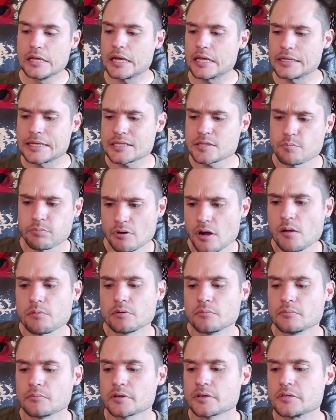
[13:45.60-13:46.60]
and that's a
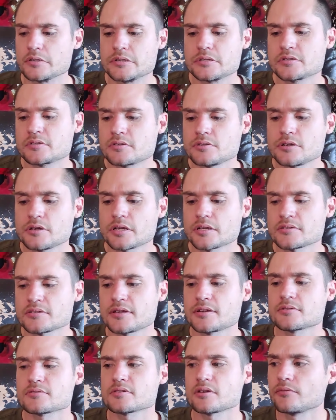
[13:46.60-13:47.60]
problem because you got to say
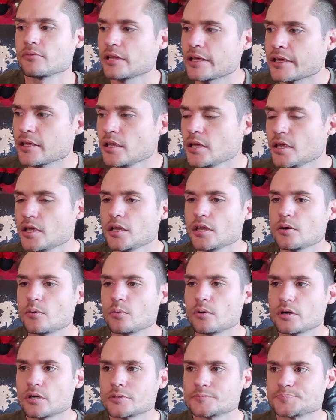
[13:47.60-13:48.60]
to yourself like,
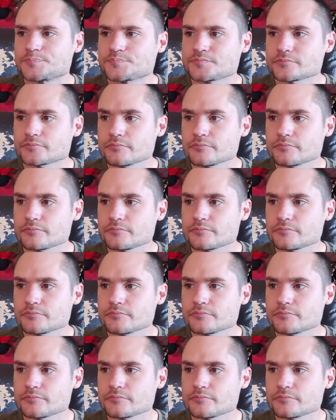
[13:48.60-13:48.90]
well,